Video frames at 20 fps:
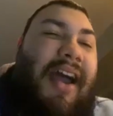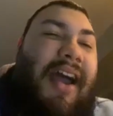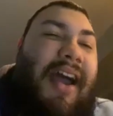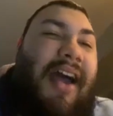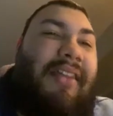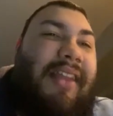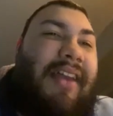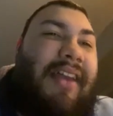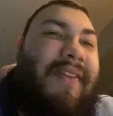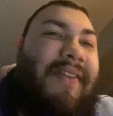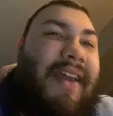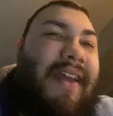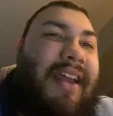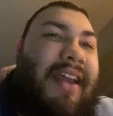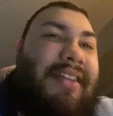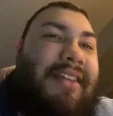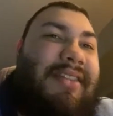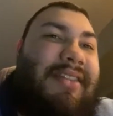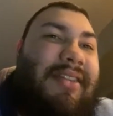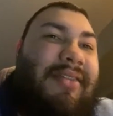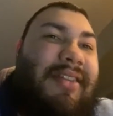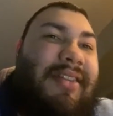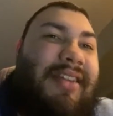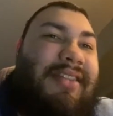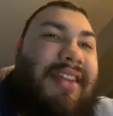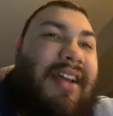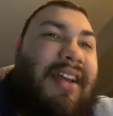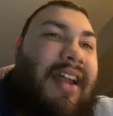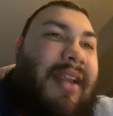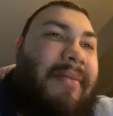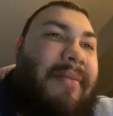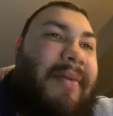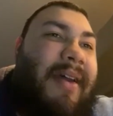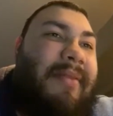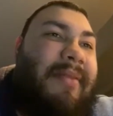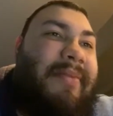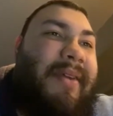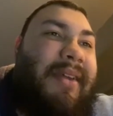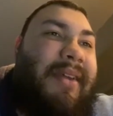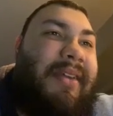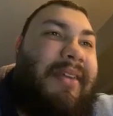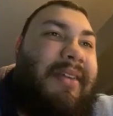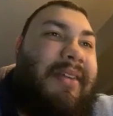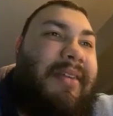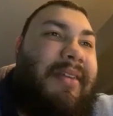I like. Oh, that's not a bad pick.